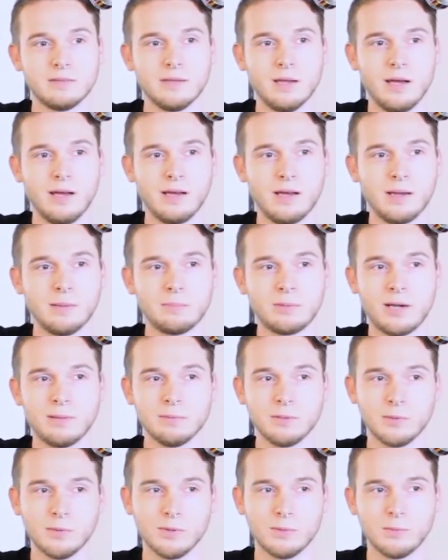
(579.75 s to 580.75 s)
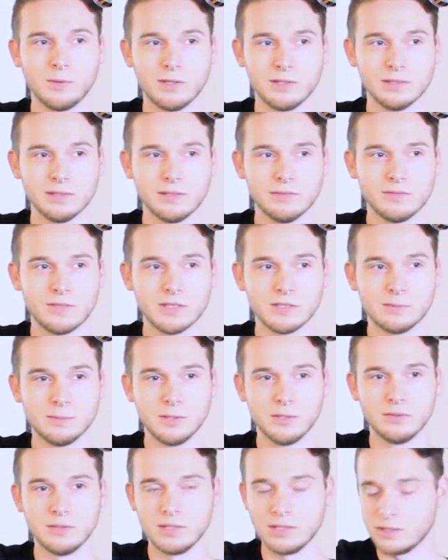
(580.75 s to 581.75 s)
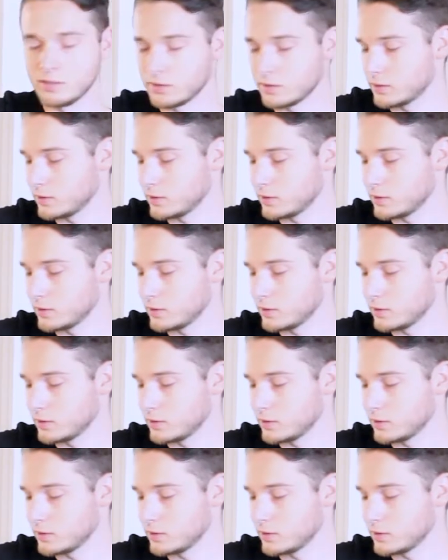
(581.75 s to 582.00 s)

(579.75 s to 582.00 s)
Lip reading: I probably wouldn't want to leave this mute here